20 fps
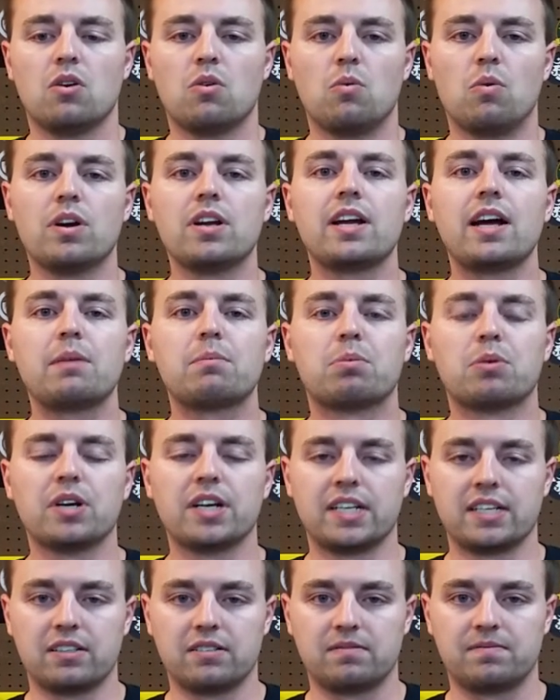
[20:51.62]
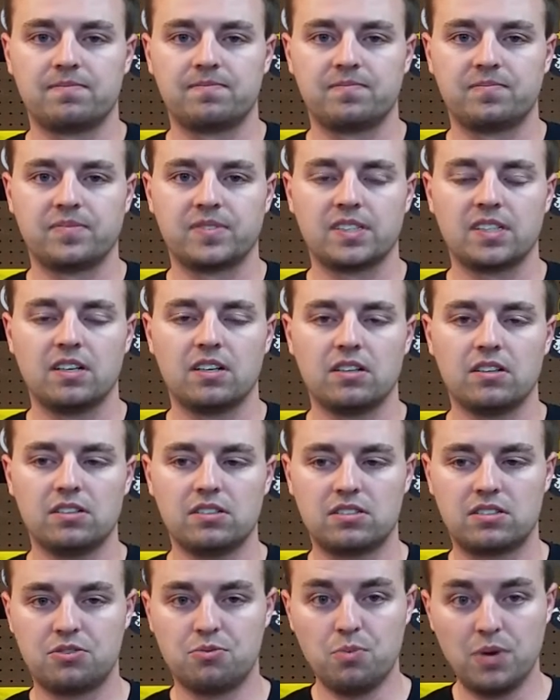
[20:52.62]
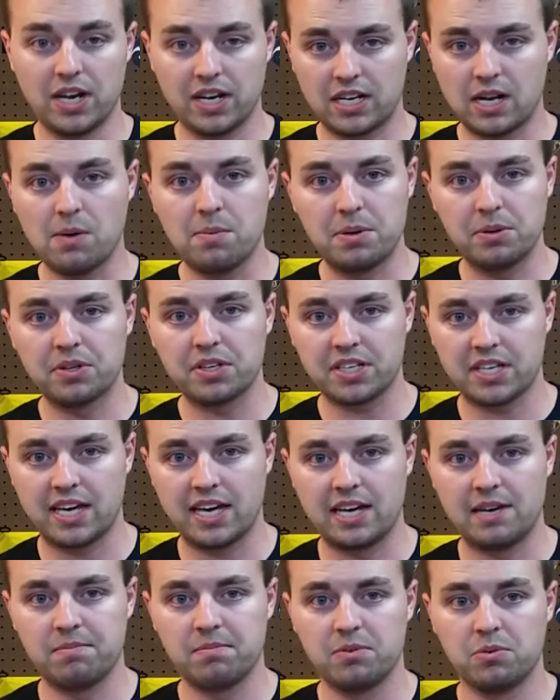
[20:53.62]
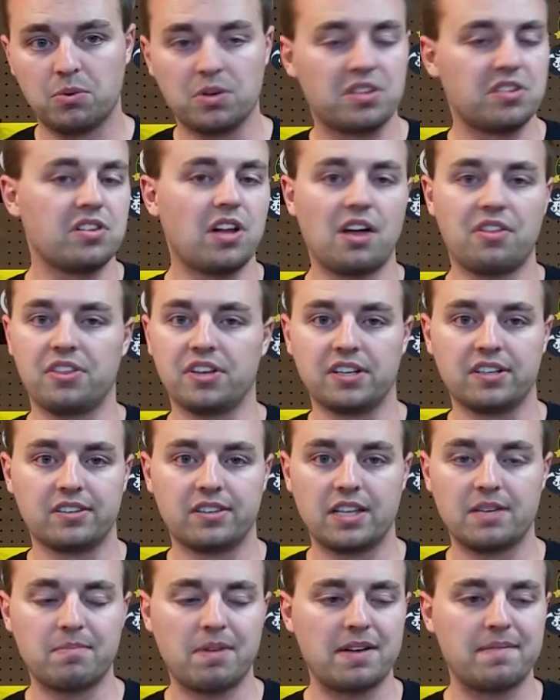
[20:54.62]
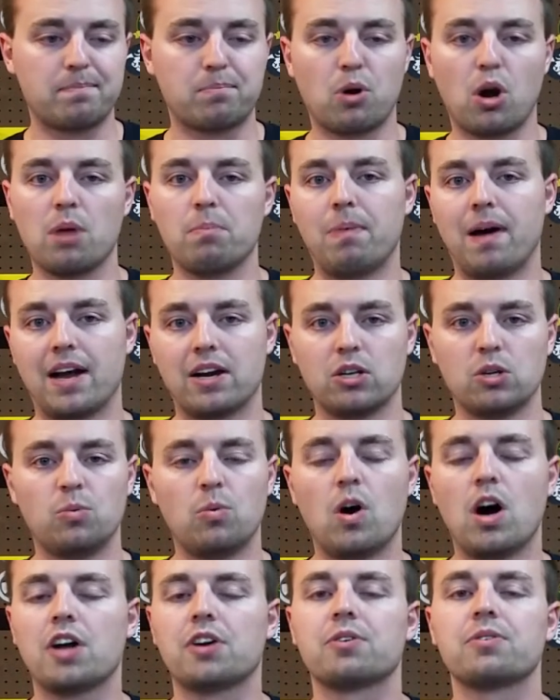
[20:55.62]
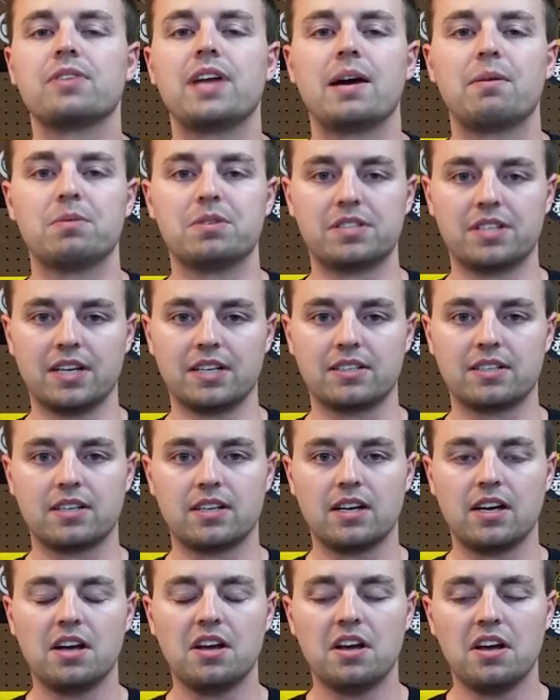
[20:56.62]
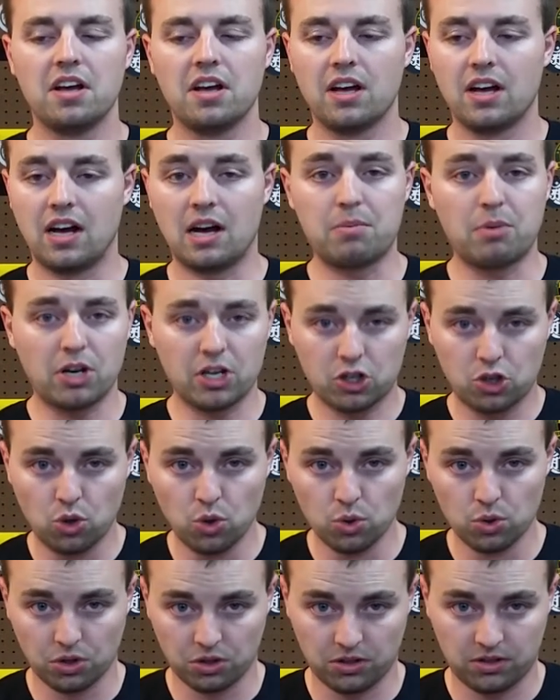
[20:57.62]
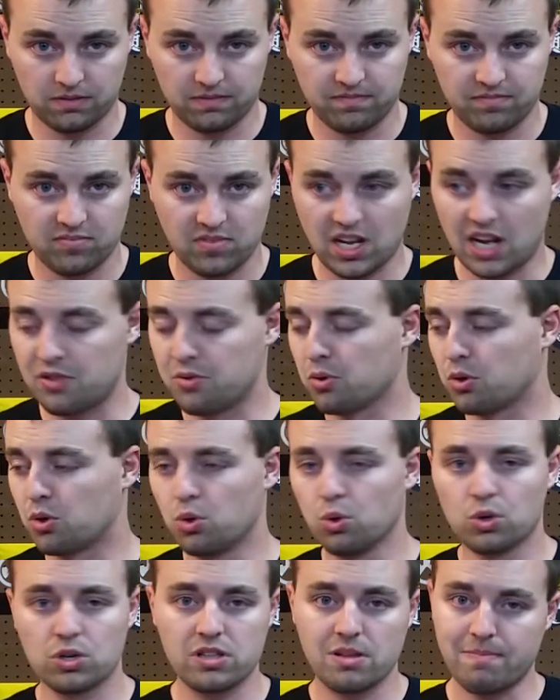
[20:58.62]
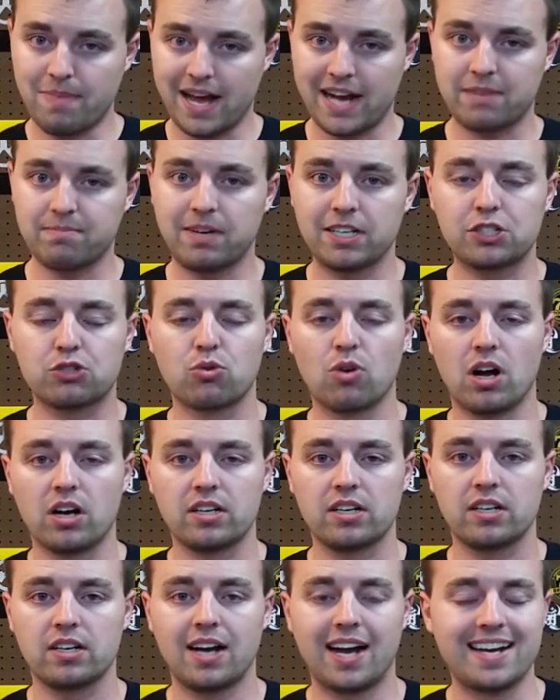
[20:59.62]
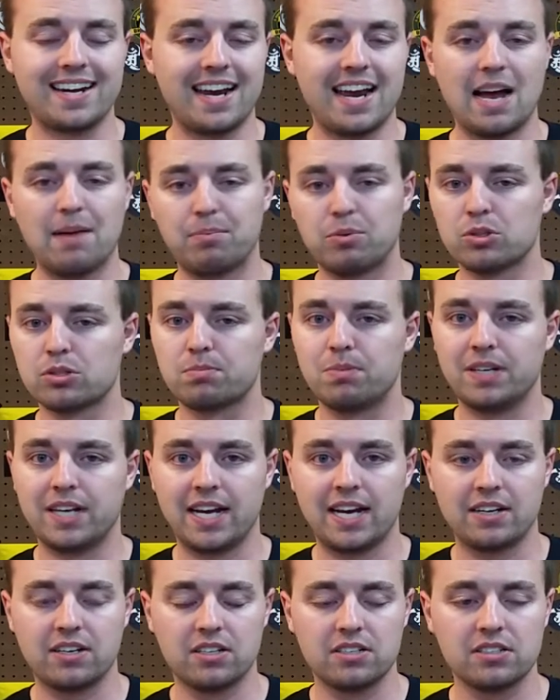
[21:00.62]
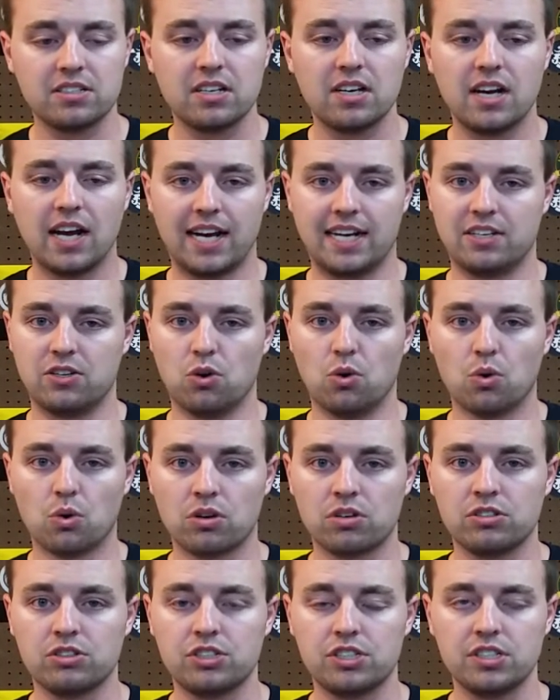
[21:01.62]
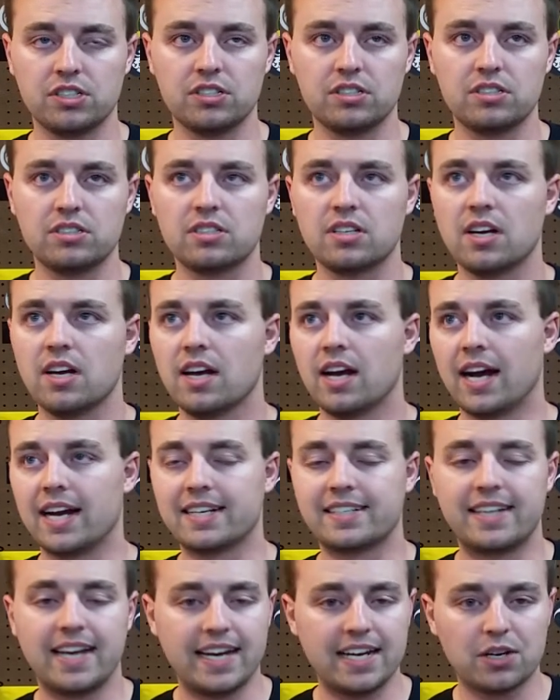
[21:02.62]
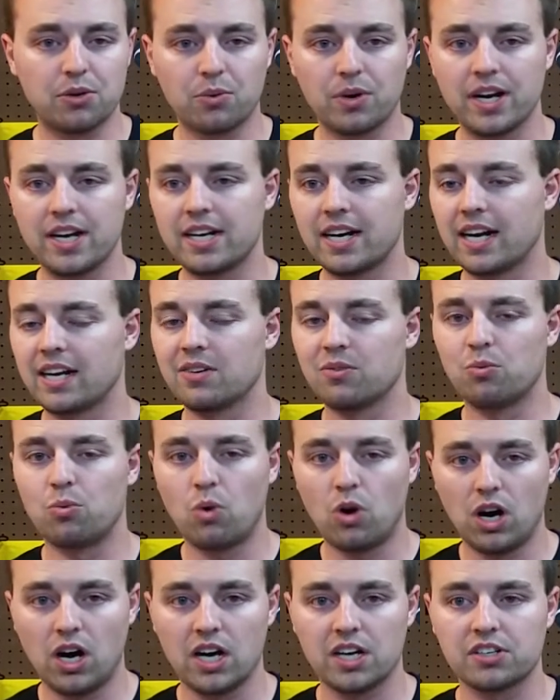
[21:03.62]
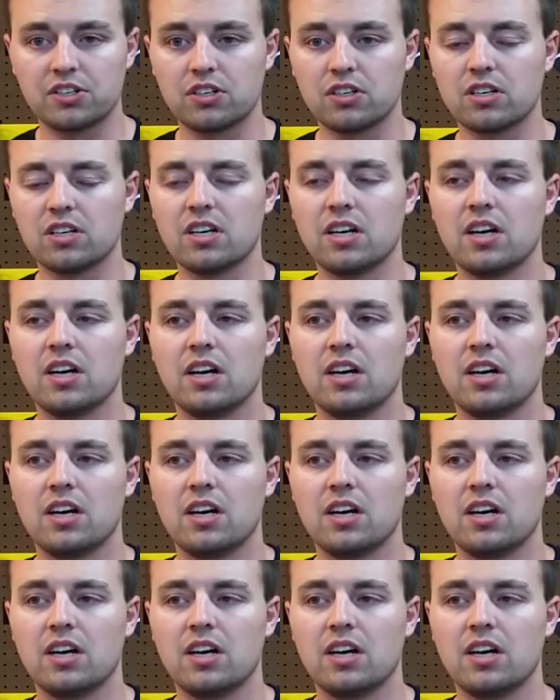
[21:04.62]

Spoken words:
What did I bring? We had a couple people that came with nothing. They might have brought a bottle of water and that was it. I brought a cooler. I threw a cooler in the back of my truck. I had apples, bananas, I had oranges, I had Gatorade, I had water.